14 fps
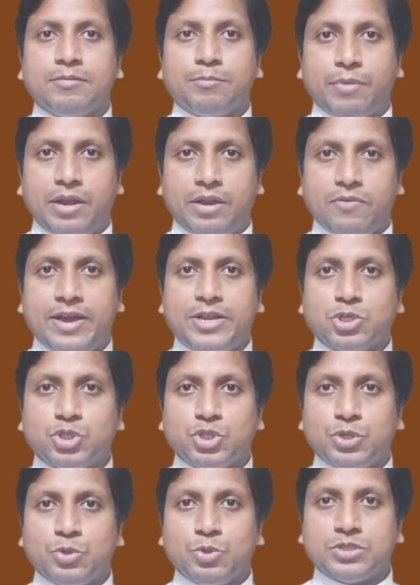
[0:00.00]
Mar Ivanios
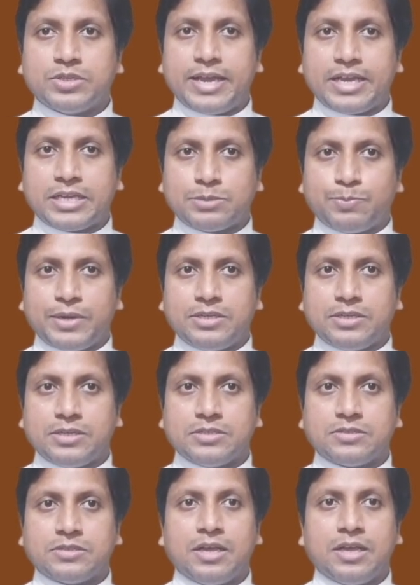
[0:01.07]
used expressions
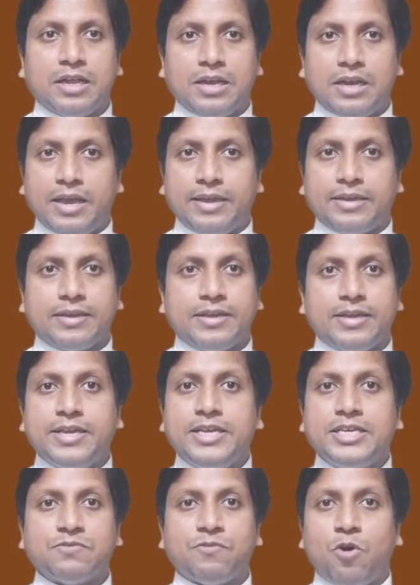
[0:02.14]
like
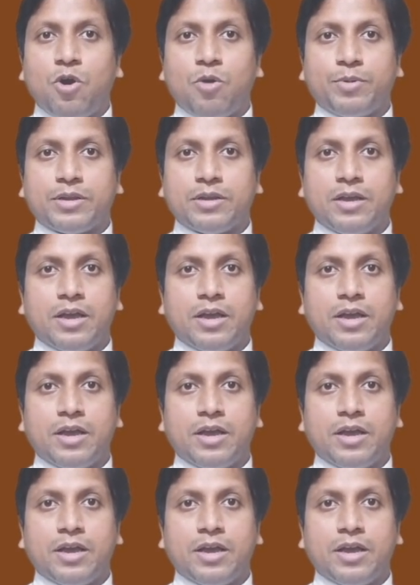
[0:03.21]
is formed and